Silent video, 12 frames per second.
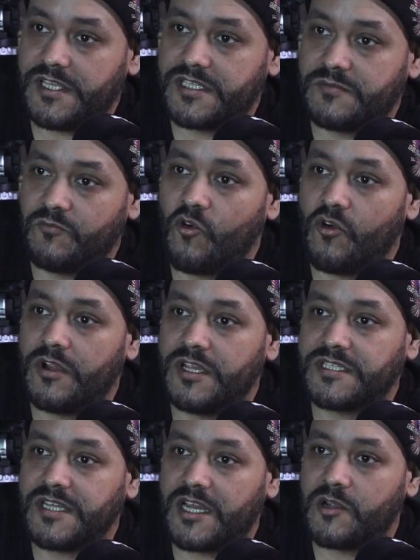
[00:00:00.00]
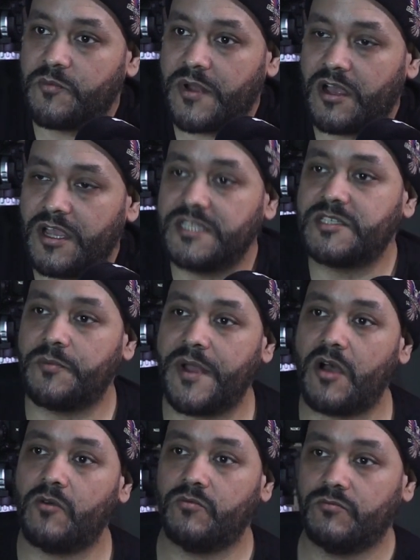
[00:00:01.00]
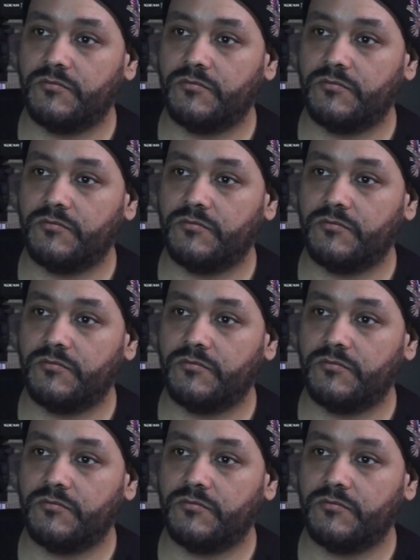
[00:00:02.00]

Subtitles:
It's more. It's not about. It's about